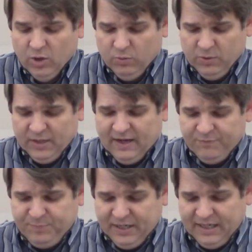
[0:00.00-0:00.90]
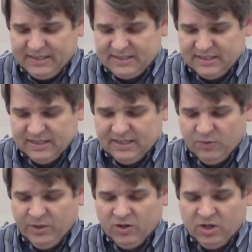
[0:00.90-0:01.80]
We will have peace
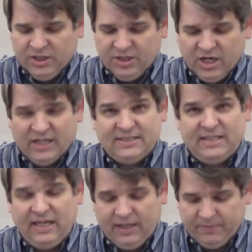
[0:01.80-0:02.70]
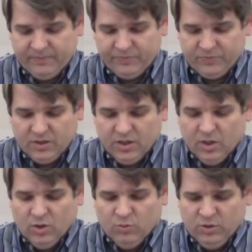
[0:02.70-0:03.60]
that we are on God's team.
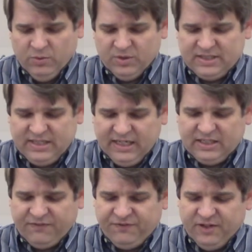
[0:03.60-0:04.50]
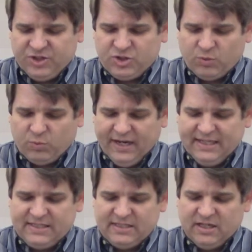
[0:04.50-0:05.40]
We will seek to finish the
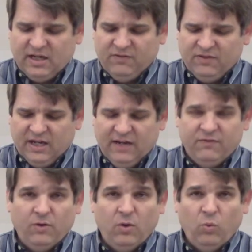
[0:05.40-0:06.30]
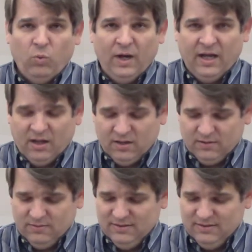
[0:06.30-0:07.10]
race of life well.